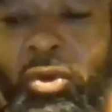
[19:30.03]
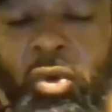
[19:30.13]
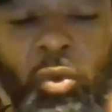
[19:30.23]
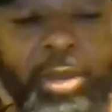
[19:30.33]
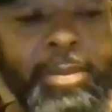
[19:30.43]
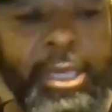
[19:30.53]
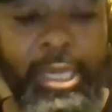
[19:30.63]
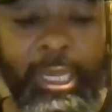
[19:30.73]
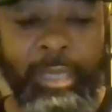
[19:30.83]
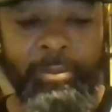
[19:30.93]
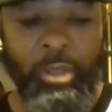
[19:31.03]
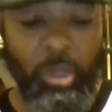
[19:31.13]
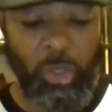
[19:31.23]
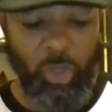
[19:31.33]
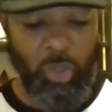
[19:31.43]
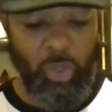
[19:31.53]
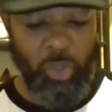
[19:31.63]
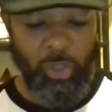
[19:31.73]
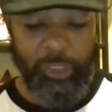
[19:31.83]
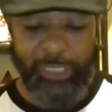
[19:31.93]
We became,
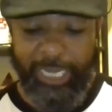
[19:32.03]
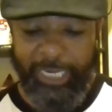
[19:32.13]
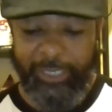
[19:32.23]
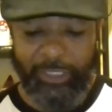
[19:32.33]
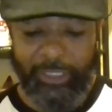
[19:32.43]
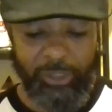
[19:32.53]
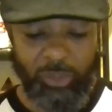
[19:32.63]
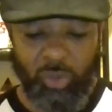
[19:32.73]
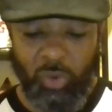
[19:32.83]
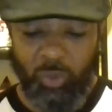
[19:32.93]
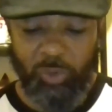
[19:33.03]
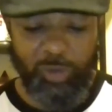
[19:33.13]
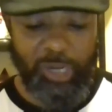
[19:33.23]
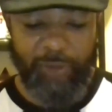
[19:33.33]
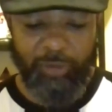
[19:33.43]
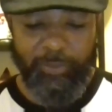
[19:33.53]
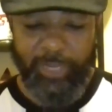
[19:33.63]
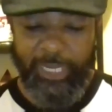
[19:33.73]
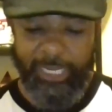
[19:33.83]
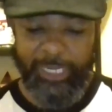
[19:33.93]
this lady just covered
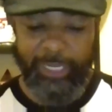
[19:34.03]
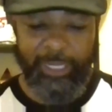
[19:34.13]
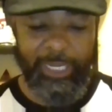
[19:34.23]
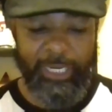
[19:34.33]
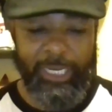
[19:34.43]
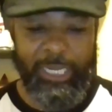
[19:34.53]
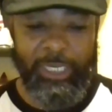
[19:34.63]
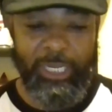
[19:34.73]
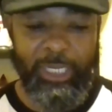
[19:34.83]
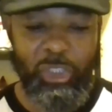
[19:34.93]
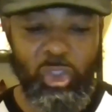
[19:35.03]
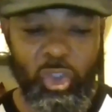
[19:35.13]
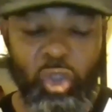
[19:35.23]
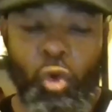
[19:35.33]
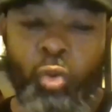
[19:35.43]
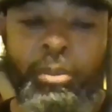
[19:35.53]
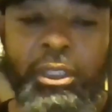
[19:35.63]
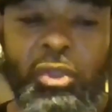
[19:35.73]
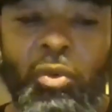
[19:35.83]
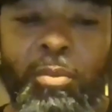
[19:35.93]
me and showed me
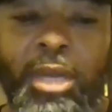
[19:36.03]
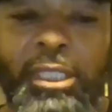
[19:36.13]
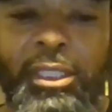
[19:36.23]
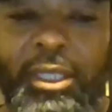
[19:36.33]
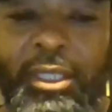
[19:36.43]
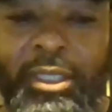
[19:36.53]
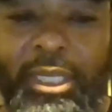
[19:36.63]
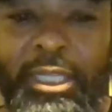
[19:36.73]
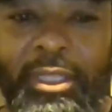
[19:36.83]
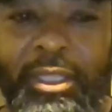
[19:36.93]
so much in